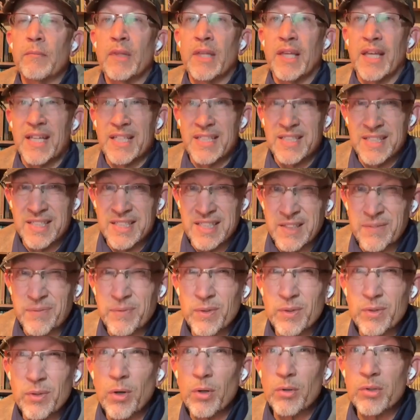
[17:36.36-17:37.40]
It's
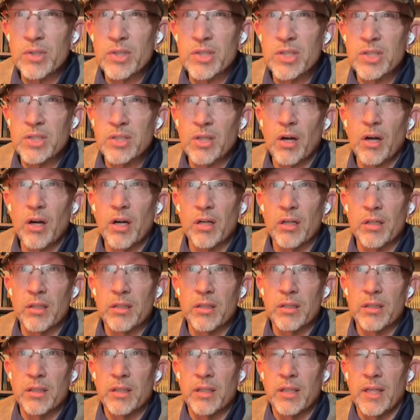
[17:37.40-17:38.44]
difficult to start,
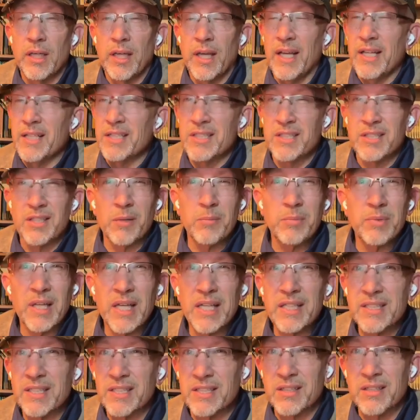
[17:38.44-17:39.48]
and some
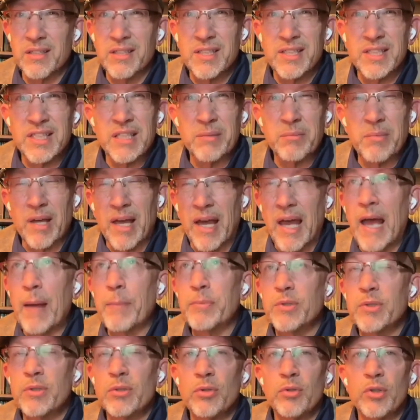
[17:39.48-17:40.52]
days it's going to seem
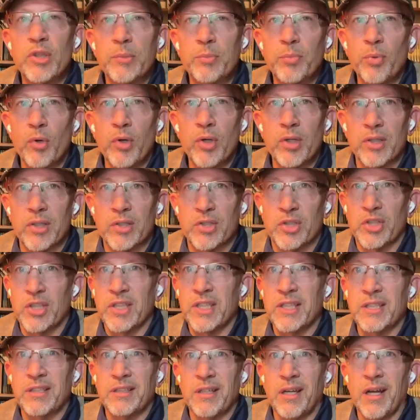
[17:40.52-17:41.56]
absolutely pointless. You
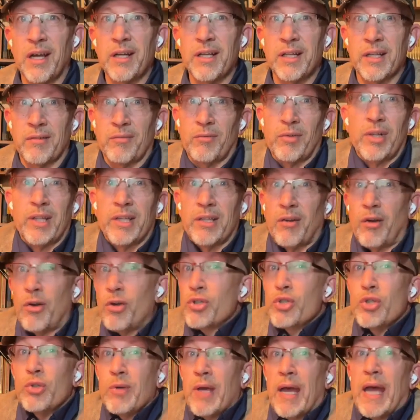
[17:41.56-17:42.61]
get done, and really
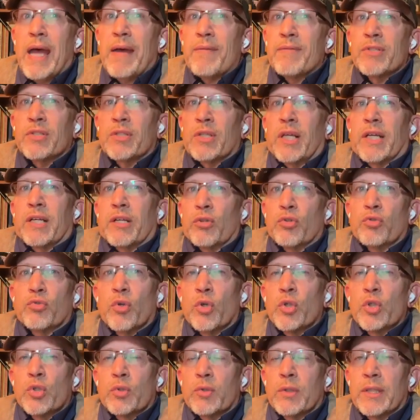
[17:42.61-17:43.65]
all you have is like a
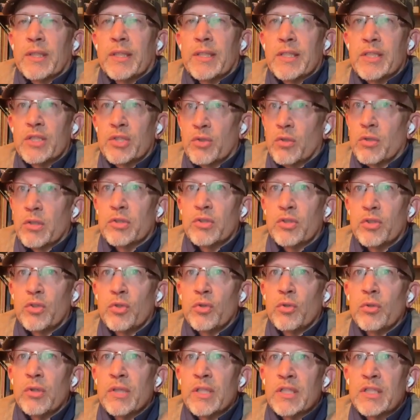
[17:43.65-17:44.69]
grocery list or a
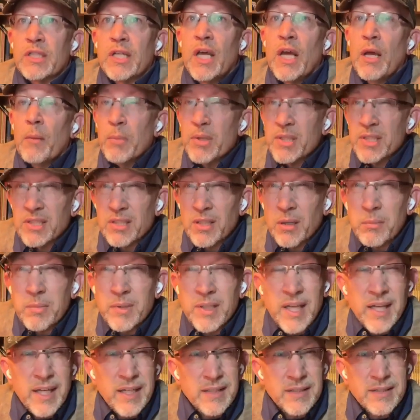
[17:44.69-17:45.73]
to-do list. But some
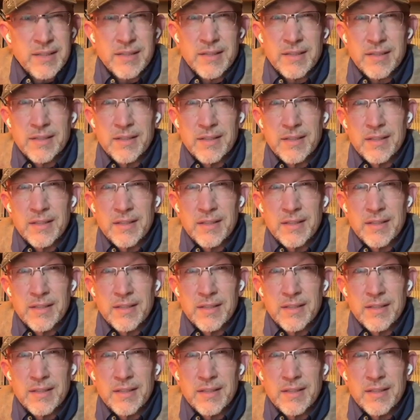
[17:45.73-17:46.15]
days